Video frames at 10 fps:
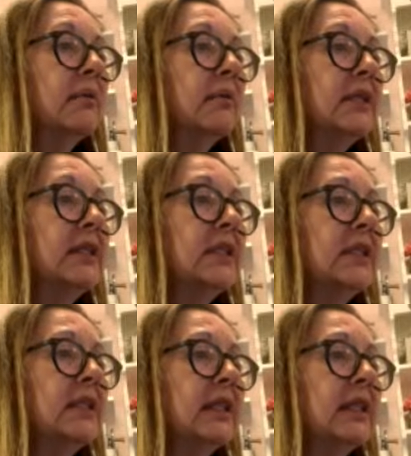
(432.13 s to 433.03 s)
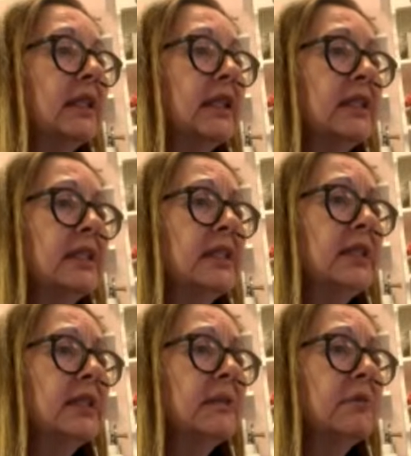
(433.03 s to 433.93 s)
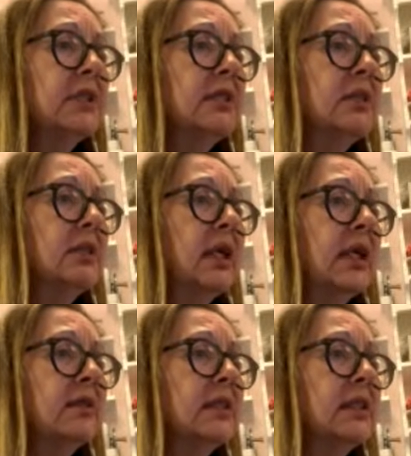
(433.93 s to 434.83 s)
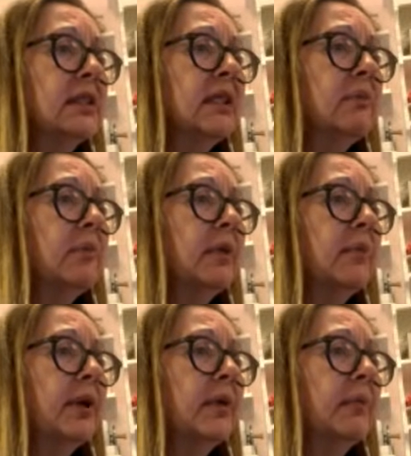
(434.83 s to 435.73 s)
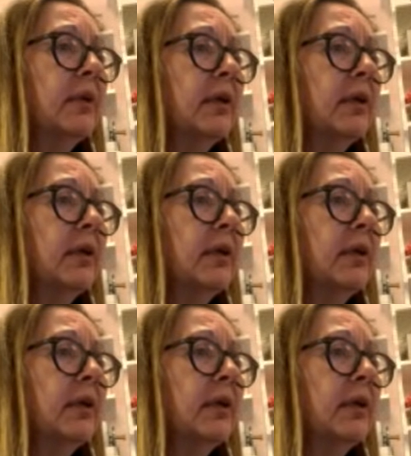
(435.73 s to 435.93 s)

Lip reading: Misty's here. I did see somebody else's name pop up.